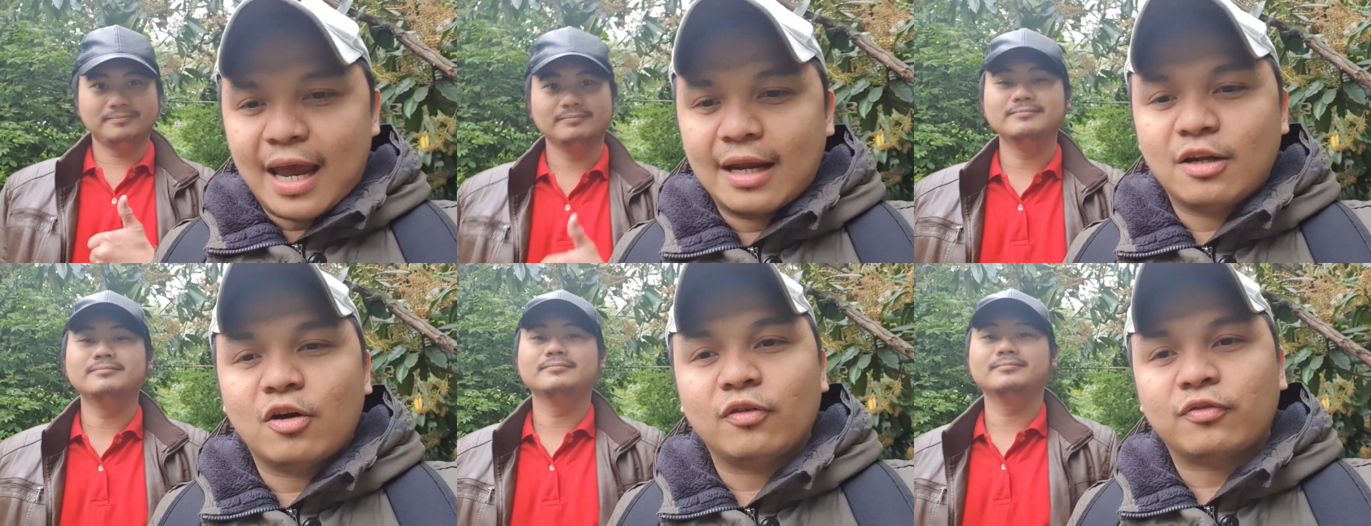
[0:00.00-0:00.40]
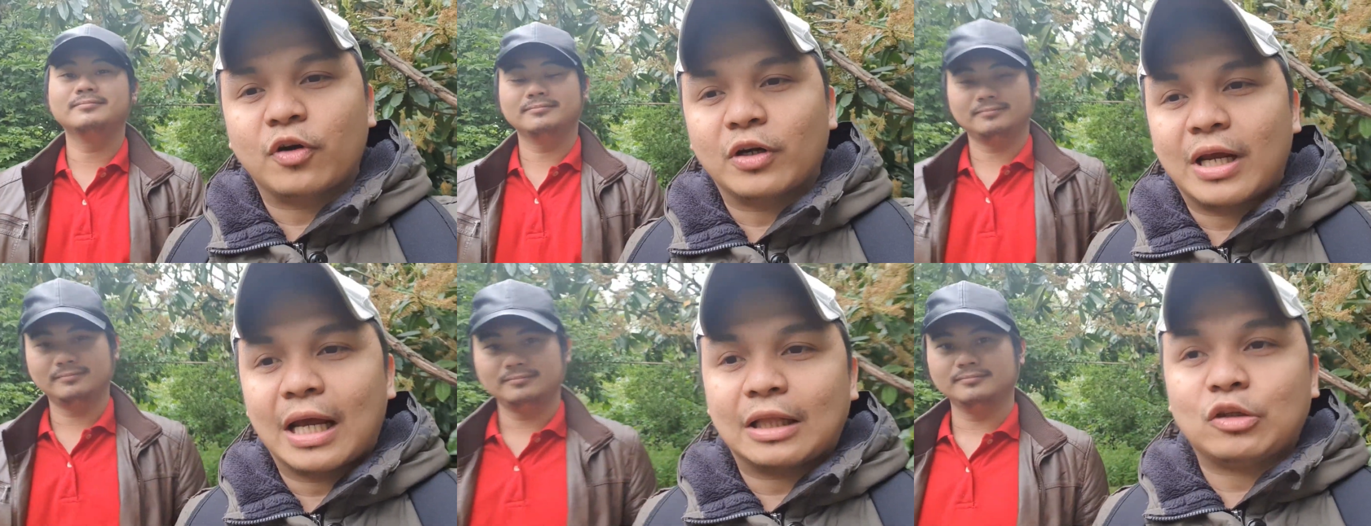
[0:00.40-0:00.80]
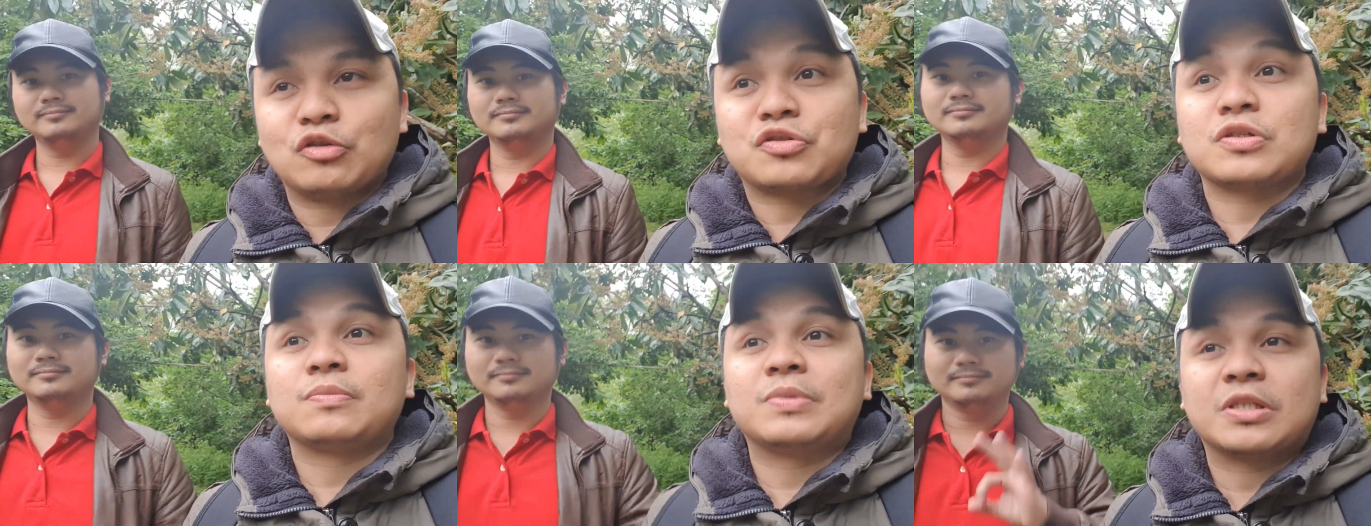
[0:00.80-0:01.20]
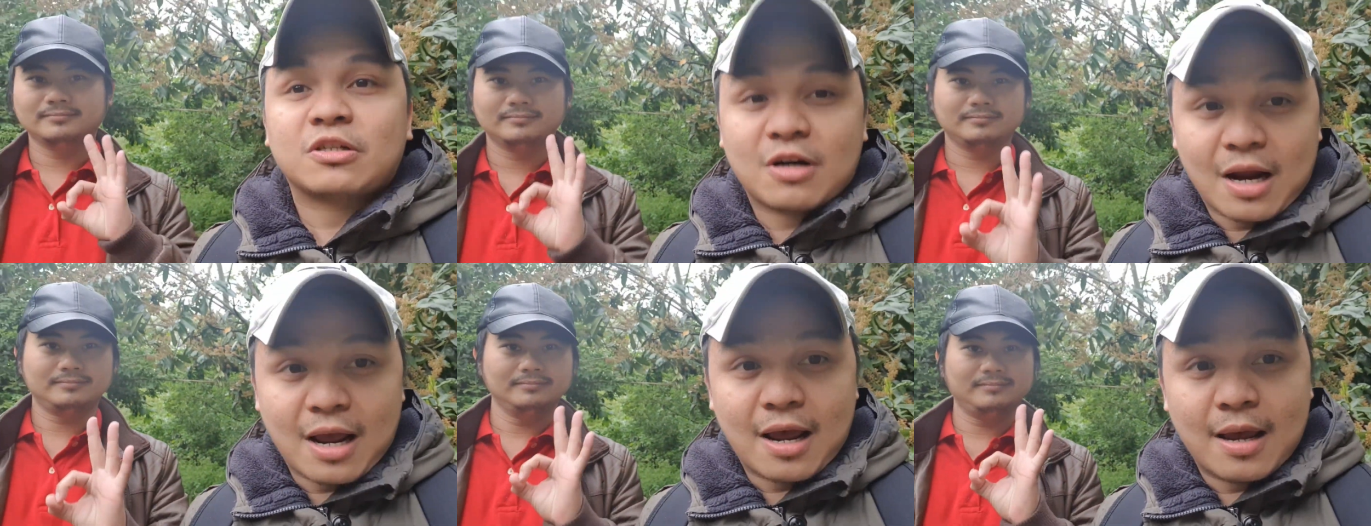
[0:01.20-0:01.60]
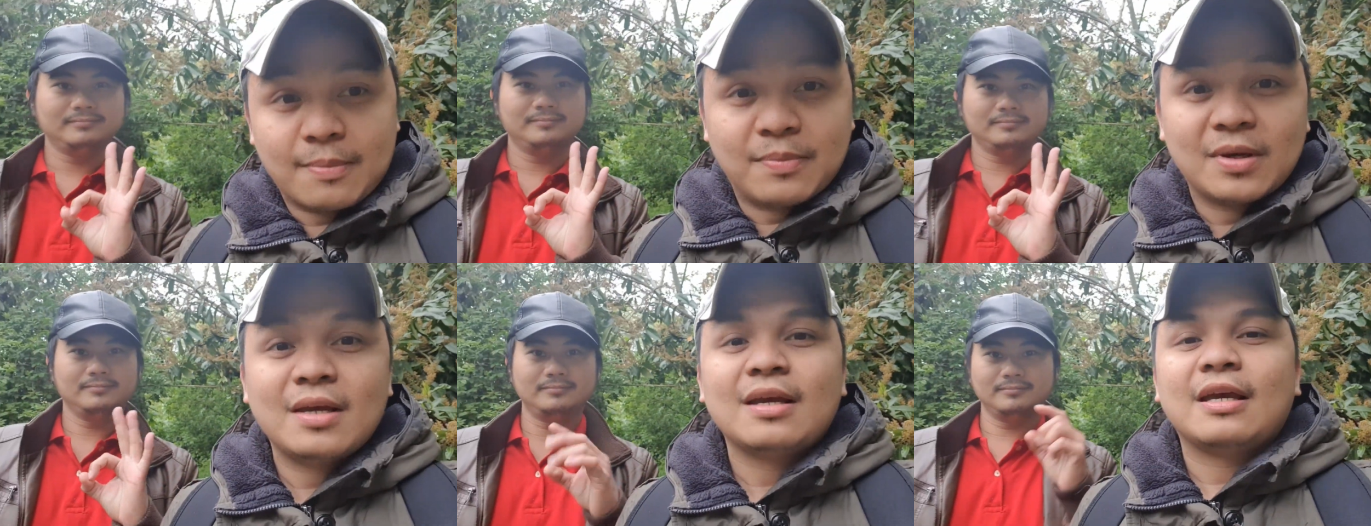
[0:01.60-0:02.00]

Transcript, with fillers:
Speaker 1: and don't forget to subscribe